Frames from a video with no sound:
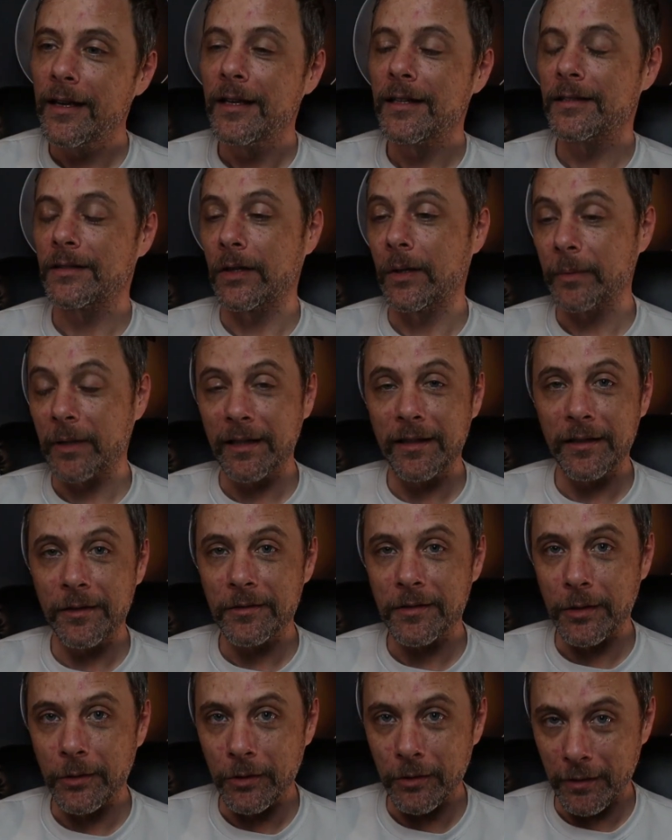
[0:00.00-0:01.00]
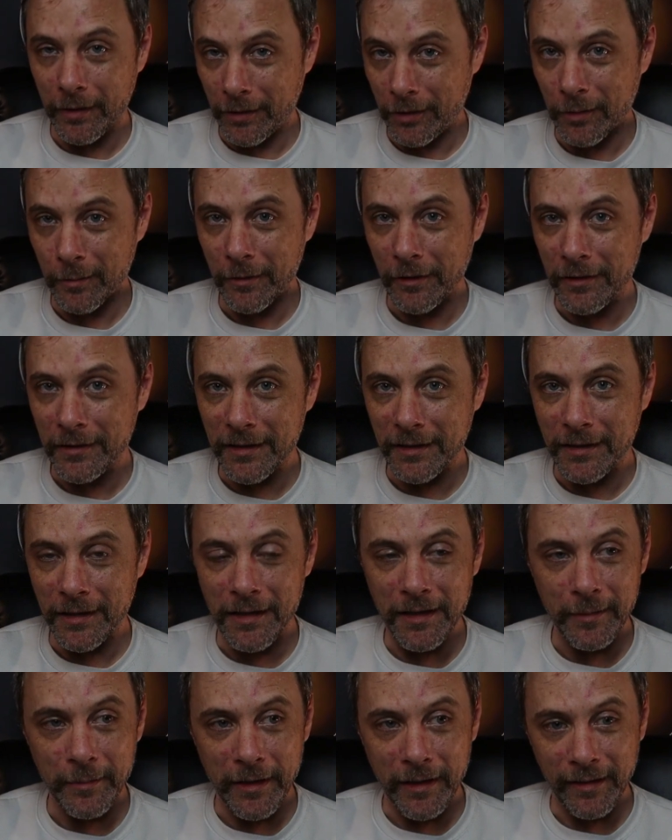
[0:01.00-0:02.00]
So I'm gonna use humor to
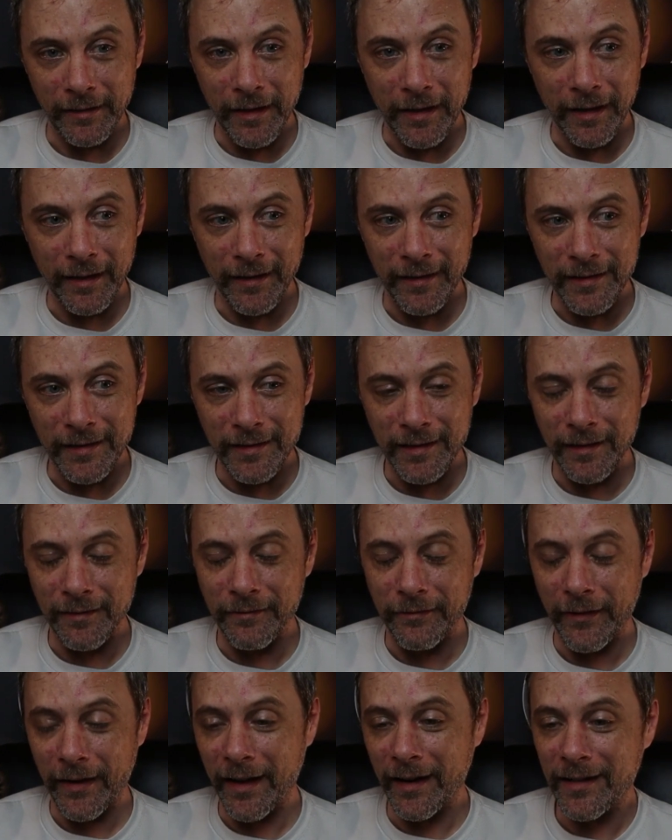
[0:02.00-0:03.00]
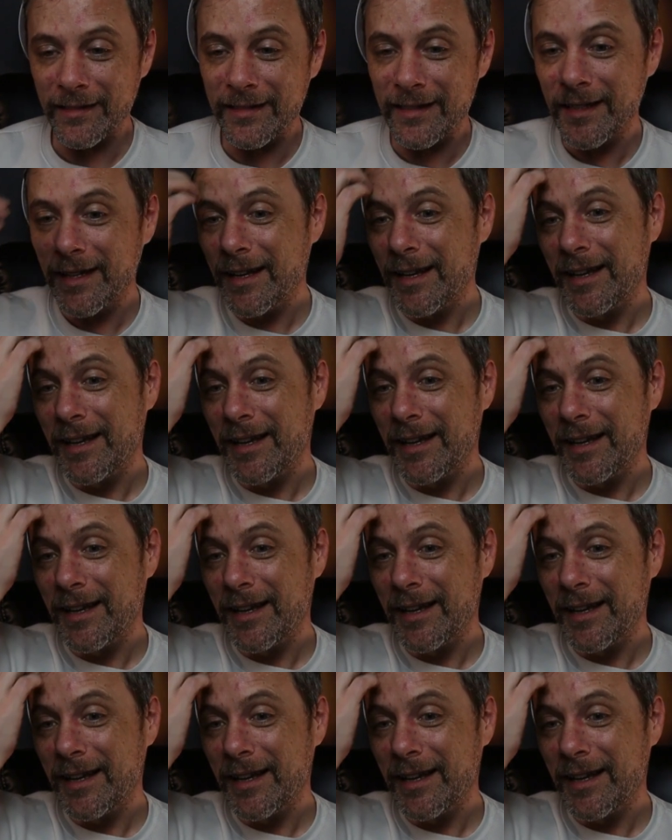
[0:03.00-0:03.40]
talk about a lot of this. In fact,